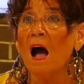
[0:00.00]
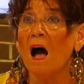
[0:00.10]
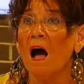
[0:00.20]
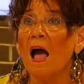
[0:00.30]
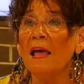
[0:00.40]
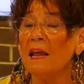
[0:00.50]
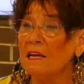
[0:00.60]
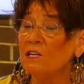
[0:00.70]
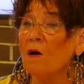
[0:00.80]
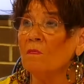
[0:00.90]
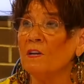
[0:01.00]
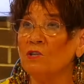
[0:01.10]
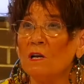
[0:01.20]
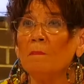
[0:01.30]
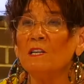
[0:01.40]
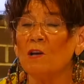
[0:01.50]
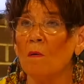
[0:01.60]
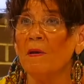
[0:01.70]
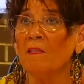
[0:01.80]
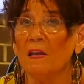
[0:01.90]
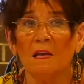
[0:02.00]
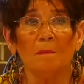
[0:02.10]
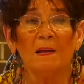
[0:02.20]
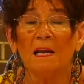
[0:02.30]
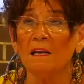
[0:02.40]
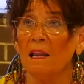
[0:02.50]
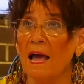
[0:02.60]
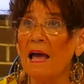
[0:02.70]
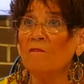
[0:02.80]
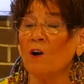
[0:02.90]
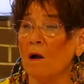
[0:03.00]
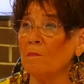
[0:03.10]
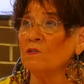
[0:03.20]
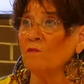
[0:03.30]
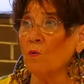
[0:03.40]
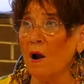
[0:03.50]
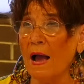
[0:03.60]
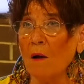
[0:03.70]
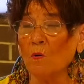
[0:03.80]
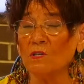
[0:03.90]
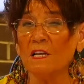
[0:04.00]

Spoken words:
and the gentleman told me that he had been in line for almost 4 hours.